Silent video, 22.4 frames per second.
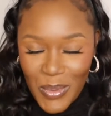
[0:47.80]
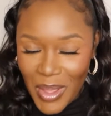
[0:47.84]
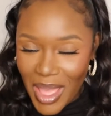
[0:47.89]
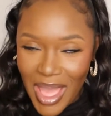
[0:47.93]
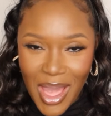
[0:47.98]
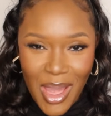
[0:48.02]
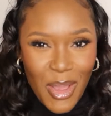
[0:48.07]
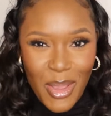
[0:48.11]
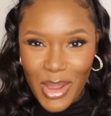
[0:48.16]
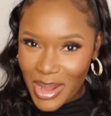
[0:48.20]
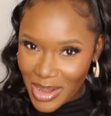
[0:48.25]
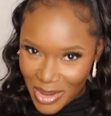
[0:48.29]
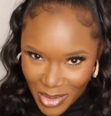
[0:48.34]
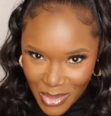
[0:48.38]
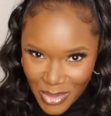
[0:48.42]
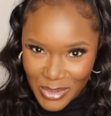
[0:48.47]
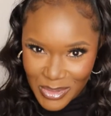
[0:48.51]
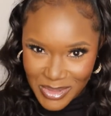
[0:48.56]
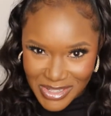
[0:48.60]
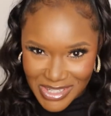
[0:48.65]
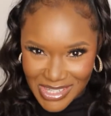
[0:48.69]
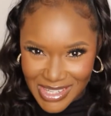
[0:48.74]
are an
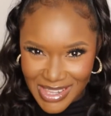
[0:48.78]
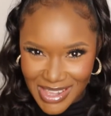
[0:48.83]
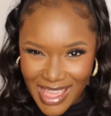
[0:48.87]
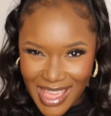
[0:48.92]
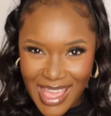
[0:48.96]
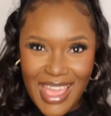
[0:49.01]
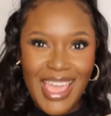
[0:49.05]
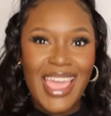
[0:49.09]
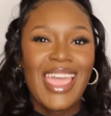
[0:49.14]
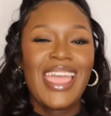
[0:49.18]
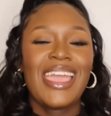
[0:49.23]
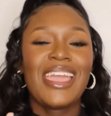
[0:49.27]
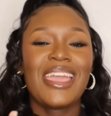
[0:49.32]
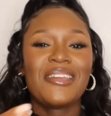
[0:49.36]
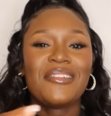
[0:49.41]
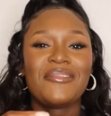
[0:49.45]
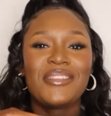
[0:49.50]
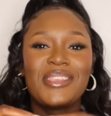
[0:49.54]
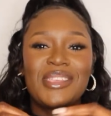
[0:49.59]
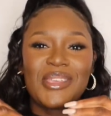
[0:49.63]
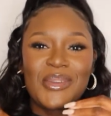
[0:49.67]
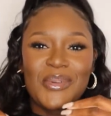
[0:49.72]
OG here,
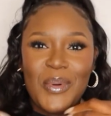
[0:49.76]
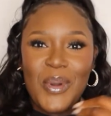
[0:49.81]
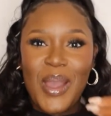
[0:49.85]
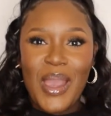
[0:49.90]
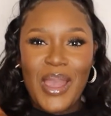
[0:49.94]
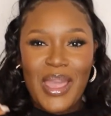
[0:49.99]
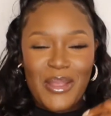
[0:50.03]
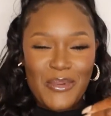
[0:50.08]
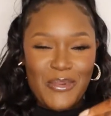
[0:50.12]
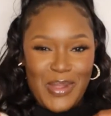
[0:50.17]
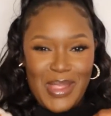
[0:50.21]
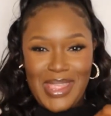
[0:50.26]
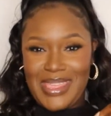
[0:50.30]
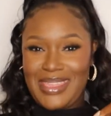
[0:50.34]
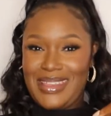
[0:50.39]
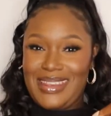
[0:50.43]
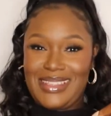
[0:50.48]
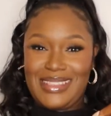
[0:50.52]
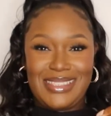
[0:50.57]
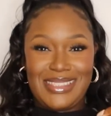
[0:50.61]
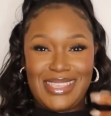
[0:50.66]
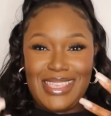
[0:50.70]
if you are a
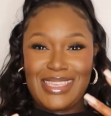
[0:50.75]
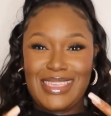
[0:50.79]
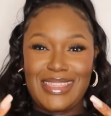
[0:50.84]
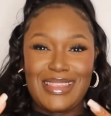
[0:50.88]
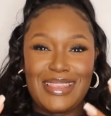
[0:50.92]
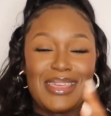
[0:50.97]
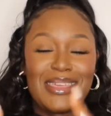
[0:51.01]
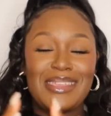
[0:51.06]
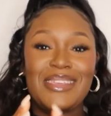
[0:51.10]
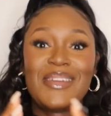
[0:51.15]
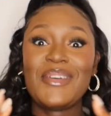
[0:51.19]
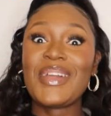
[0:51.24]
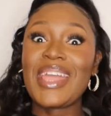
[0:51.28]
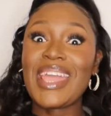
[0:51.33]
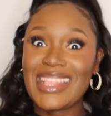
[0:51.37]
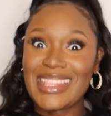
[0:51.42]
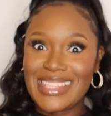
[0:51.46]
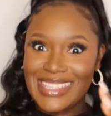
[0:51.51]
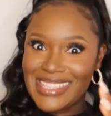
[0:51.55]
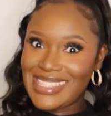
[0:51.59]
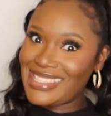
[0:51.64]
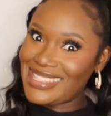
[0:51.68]
regular, you
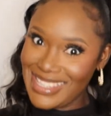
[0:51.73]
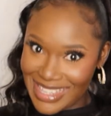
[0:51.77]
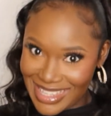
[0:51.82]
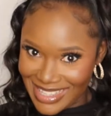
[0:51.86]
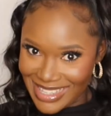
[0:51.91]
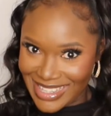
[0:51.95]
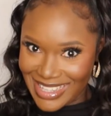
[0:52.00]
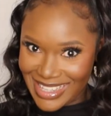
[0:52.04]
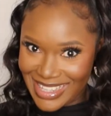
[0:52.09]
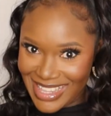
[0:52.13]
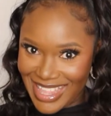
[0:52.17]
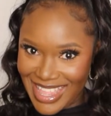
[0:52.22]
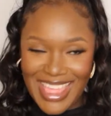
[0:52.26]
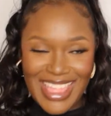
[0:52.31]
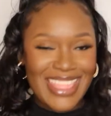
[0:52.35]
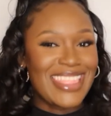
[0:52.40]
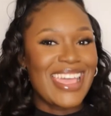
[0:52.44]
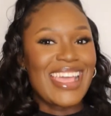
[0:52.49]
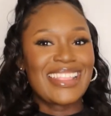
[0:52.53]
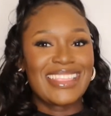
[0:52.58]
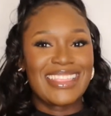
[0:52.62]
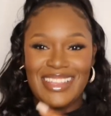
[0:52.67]
can see
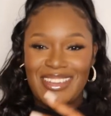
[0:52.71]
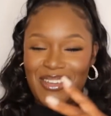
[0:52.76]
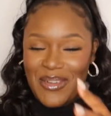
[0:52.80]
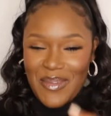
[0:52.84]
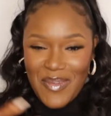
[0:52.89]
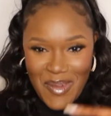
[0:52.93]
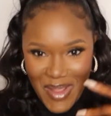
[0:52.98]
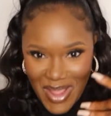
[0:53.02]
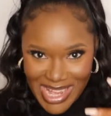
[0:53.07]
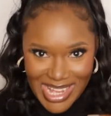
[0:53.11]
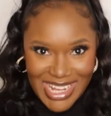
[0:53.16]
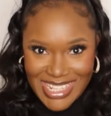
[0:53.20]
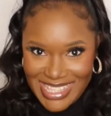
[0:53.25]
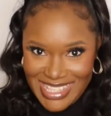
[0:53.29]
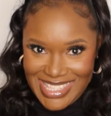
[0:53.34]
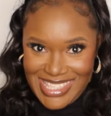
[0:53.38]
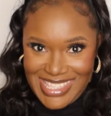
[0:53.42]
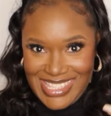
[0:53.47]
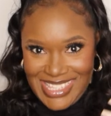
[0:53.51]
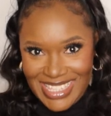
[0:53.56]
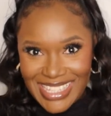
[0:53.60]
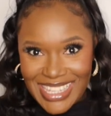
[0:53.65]
that the
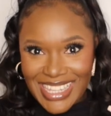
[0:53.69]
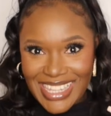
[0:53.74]
quality